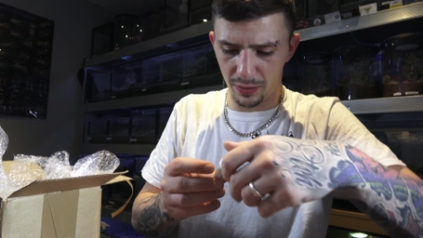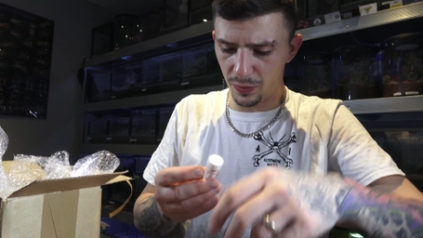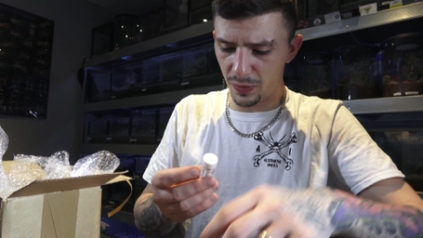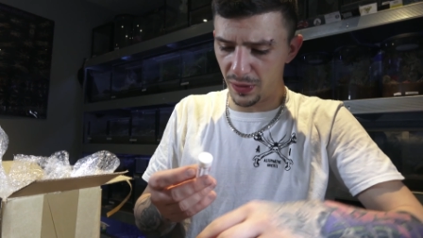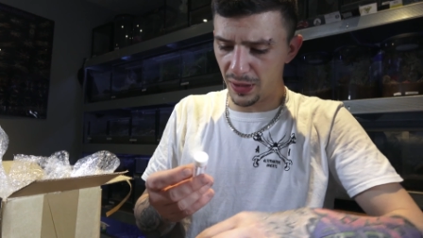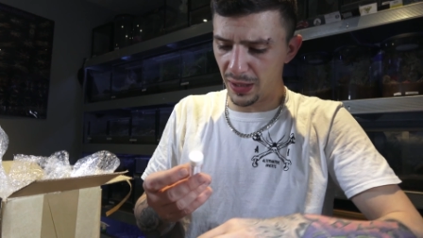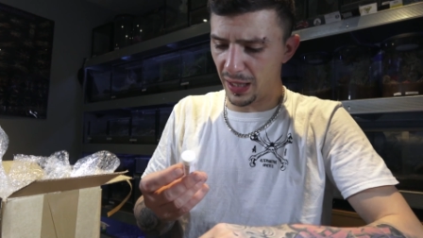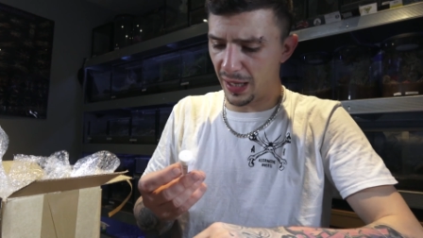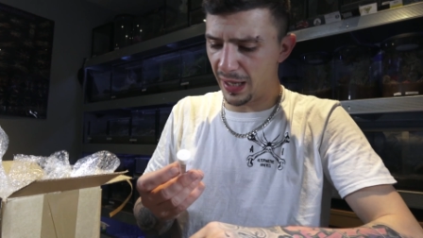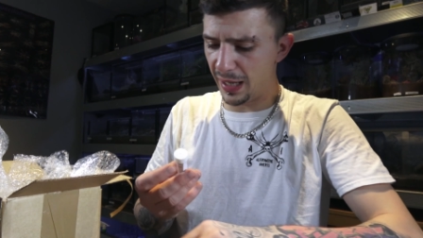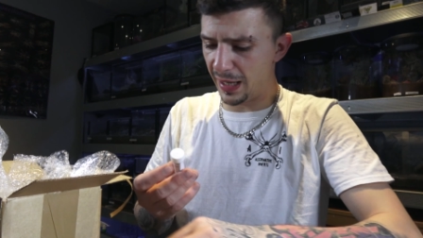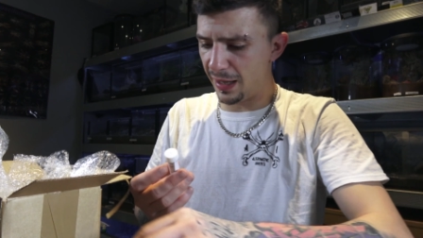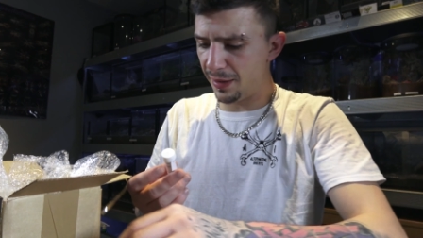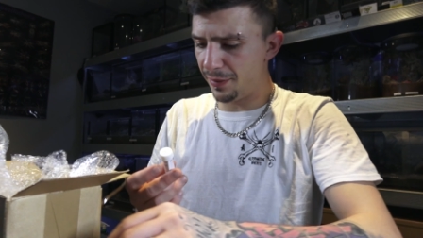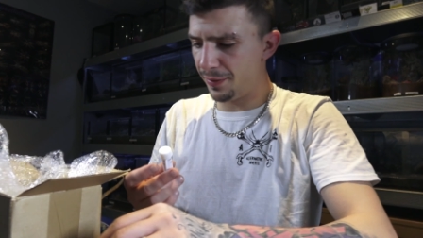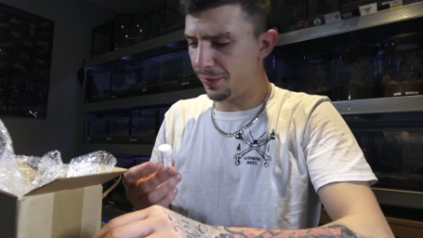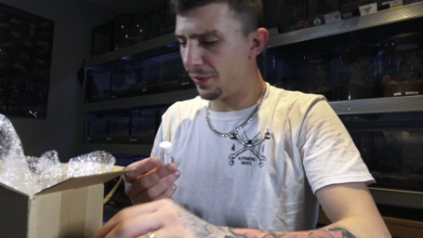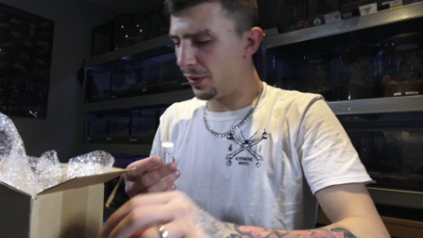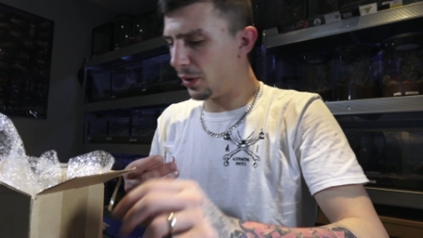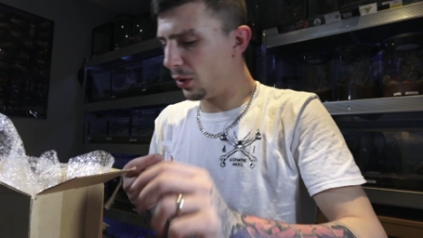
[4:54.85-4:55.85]
we
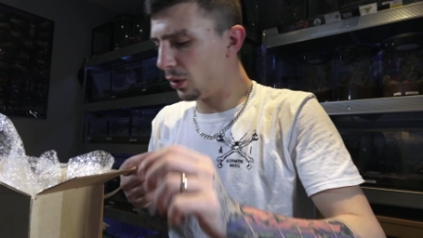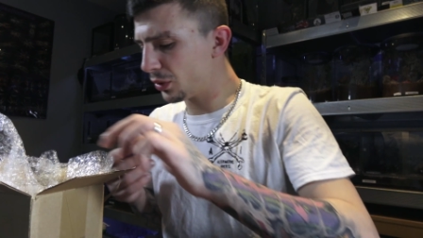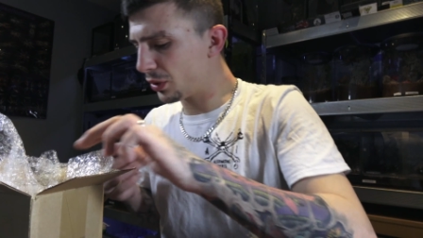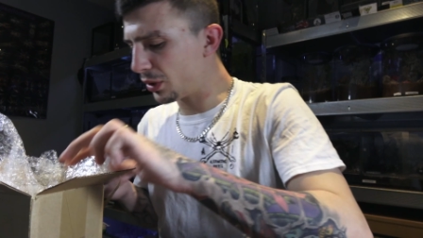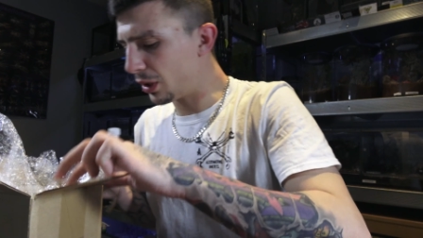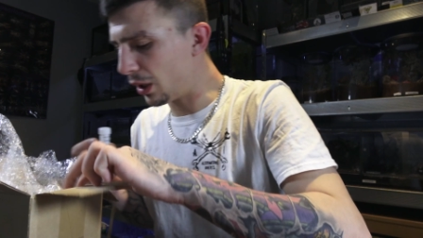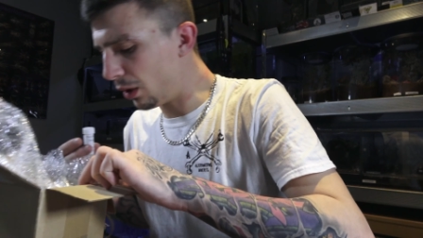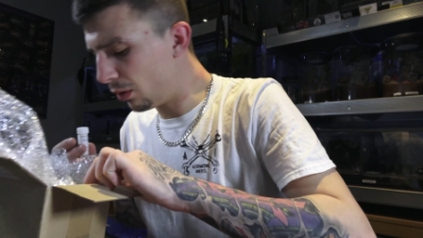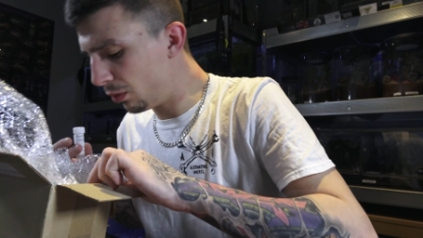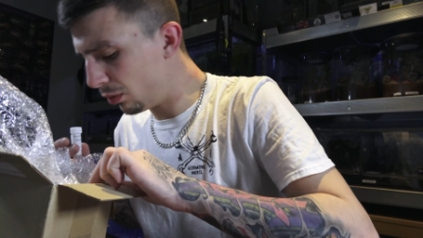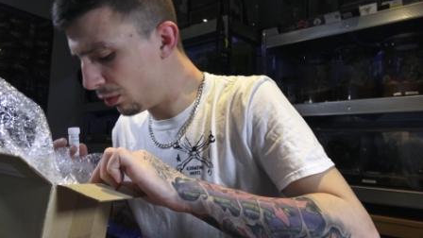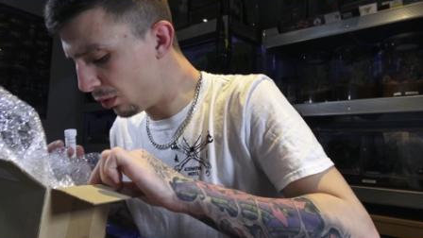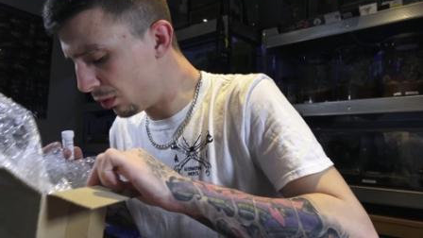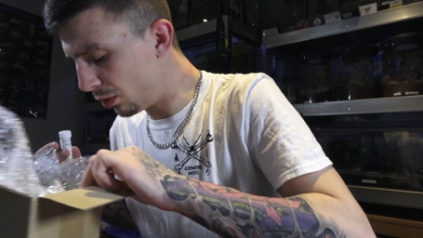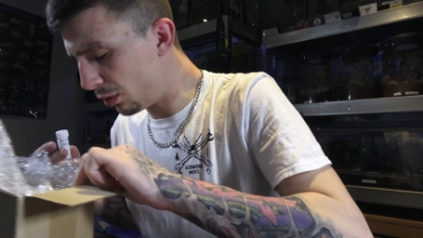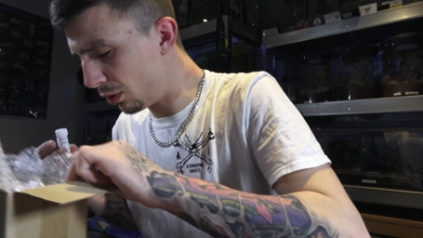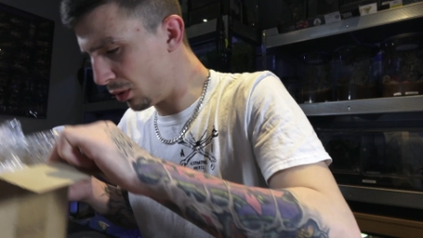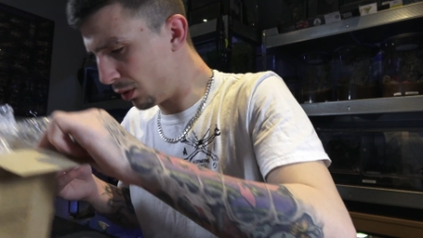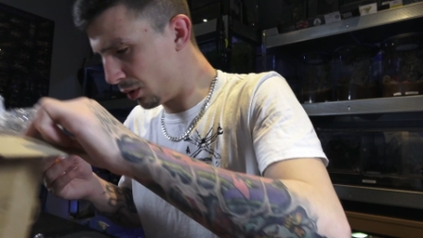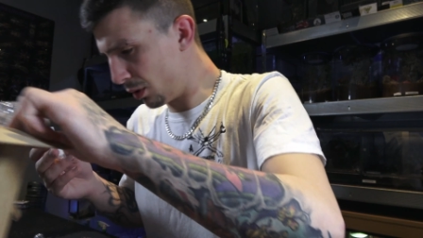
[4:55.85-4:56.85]
have also
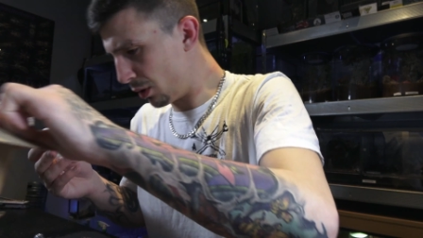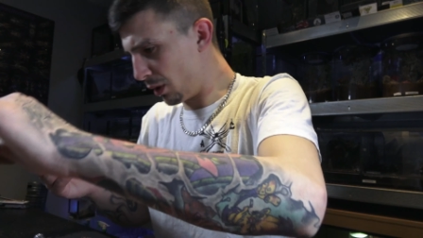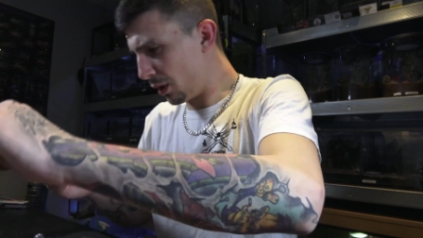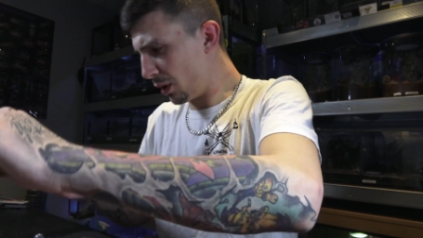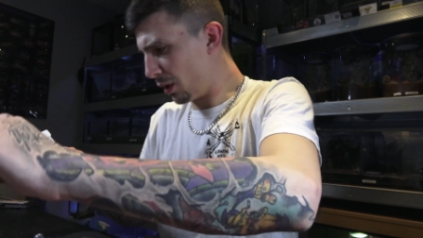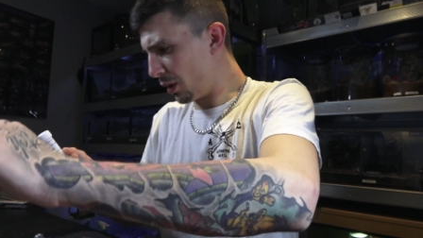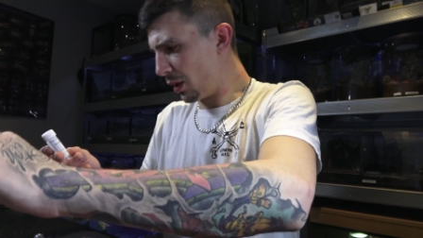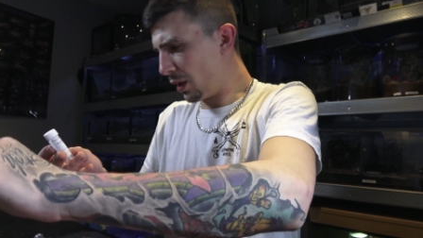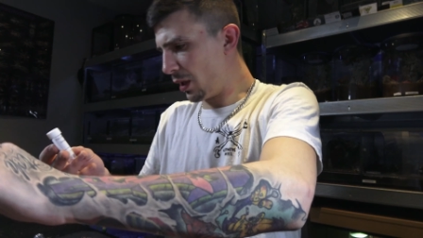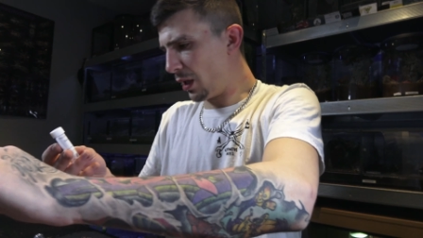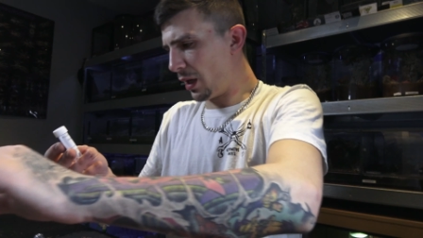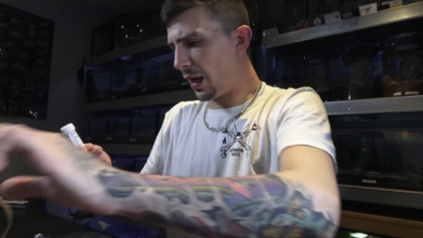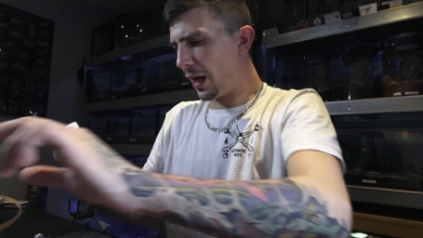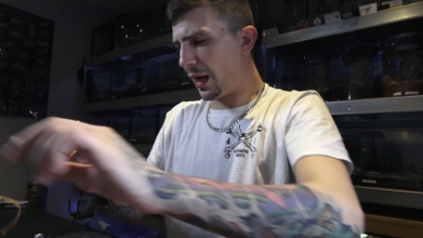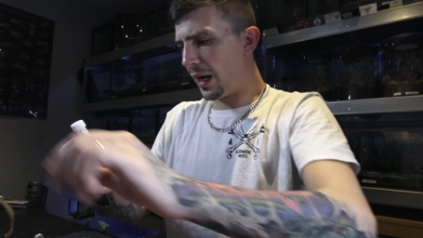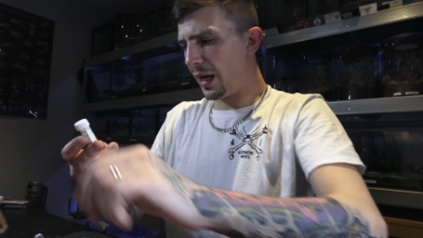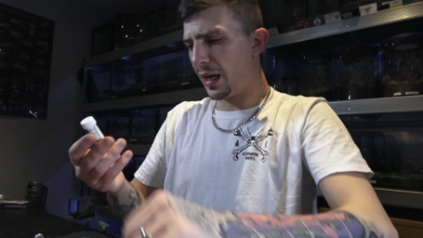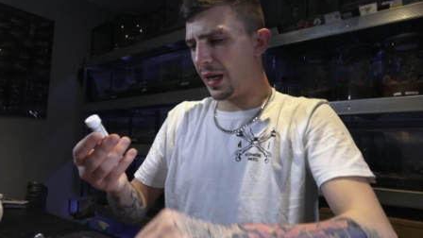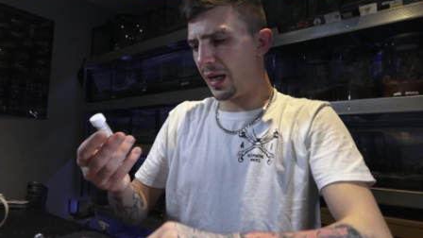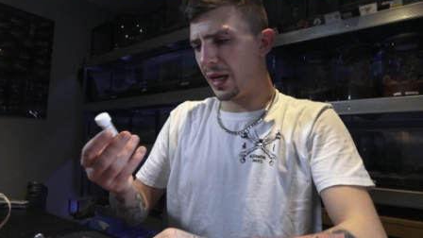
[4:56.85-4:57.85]

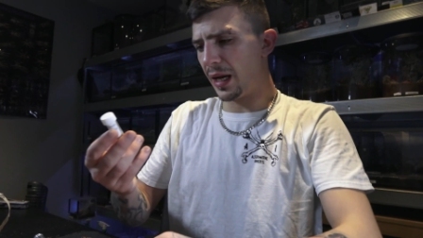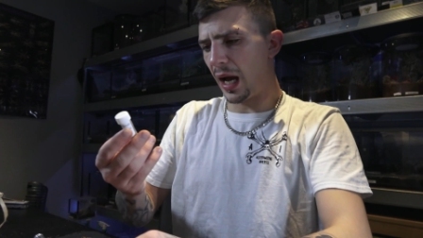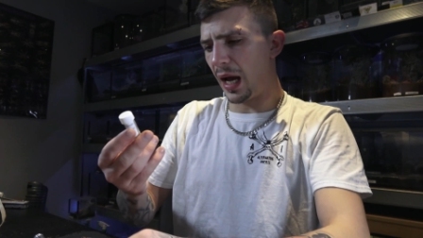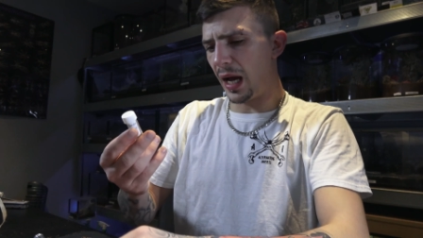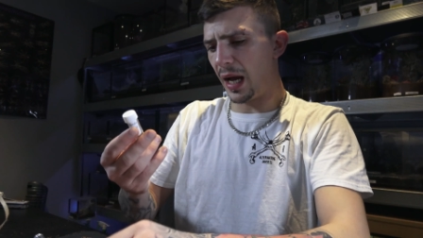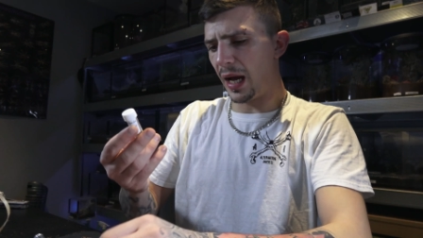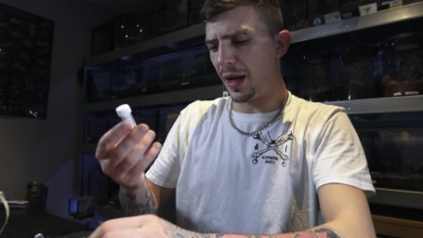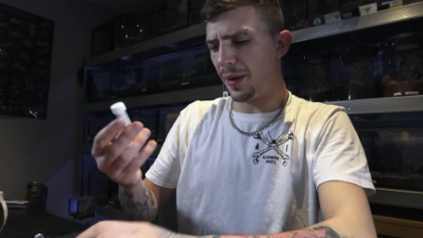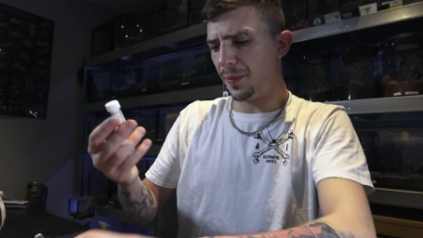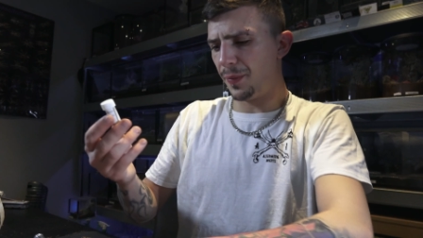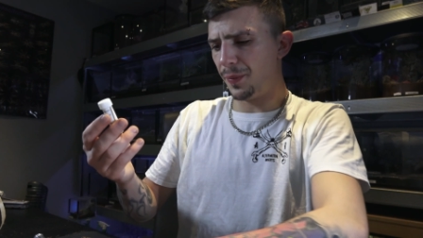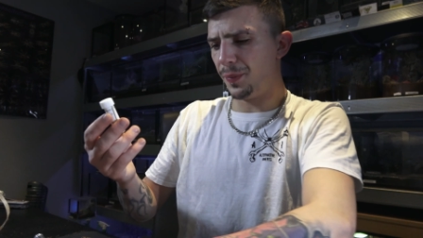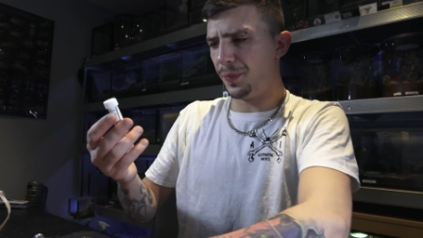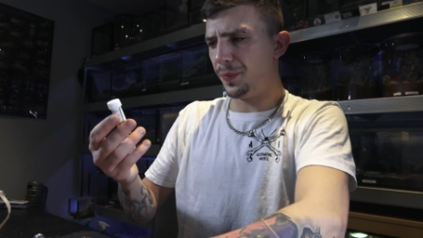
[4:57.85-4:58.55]
a uh,